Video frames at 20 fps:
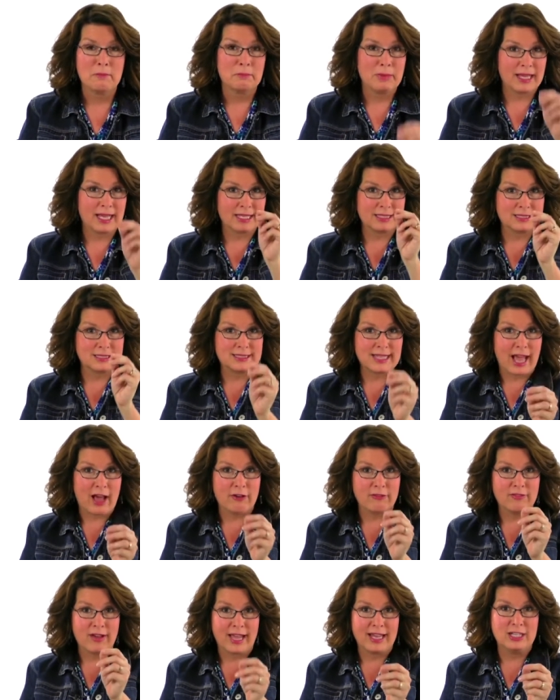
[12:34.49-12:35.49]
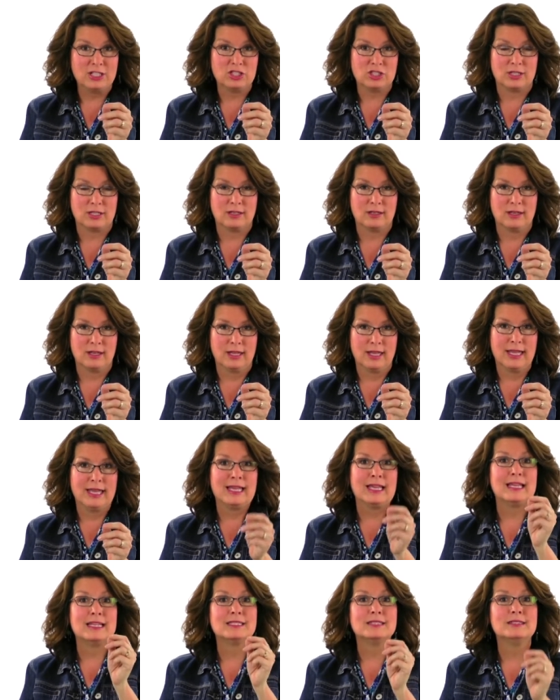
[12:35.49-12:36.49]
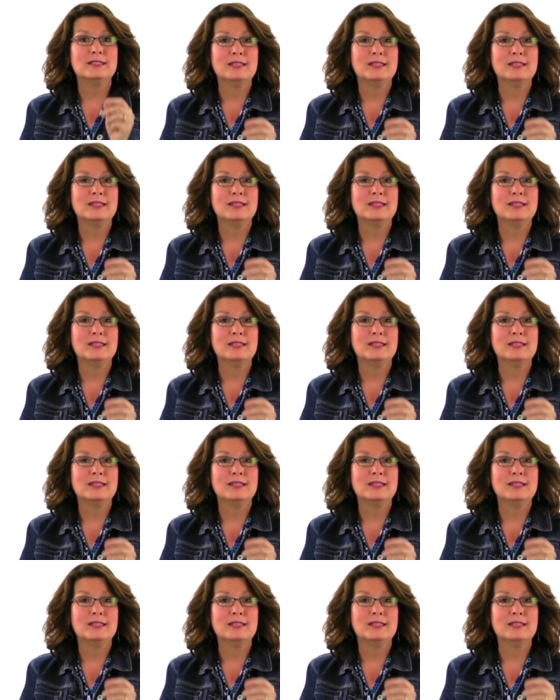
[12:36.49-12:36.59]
Because salvation is